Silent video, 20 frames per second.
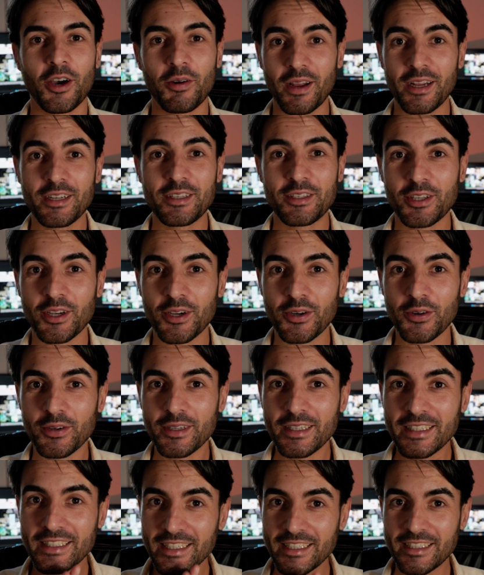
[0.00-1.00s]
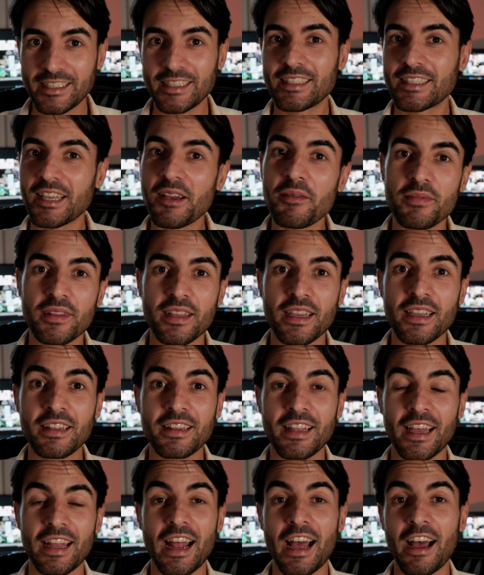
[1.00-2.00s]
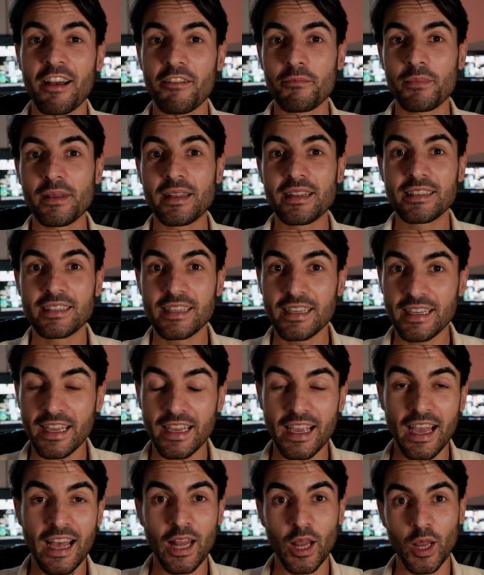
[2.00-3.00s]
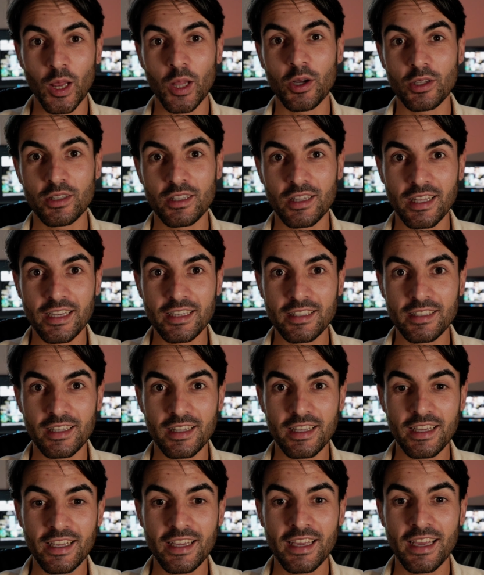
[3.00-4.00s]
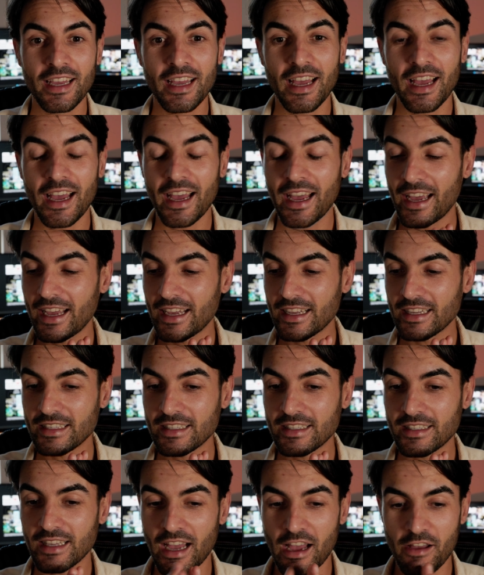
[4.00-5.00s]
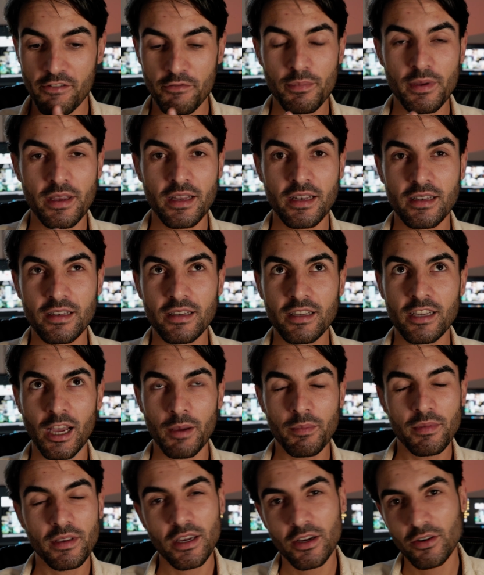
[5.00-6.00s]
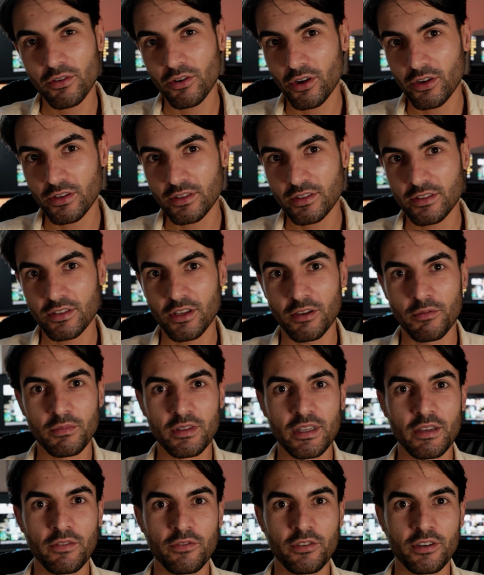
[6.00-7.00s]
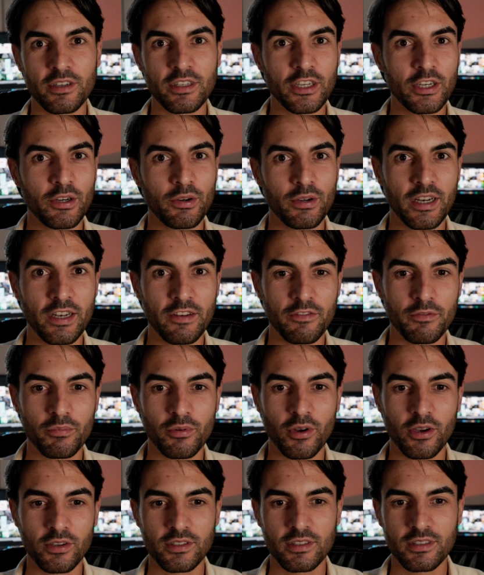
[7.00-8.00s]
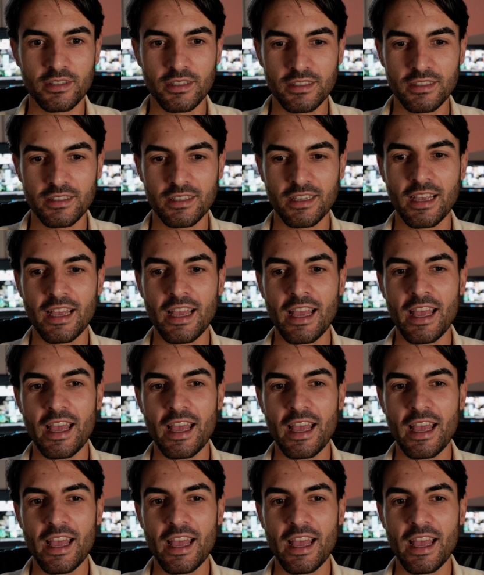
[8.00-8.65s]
Alright, so this is something that I've been thinking a lot lately as I've been coming across some different creative processes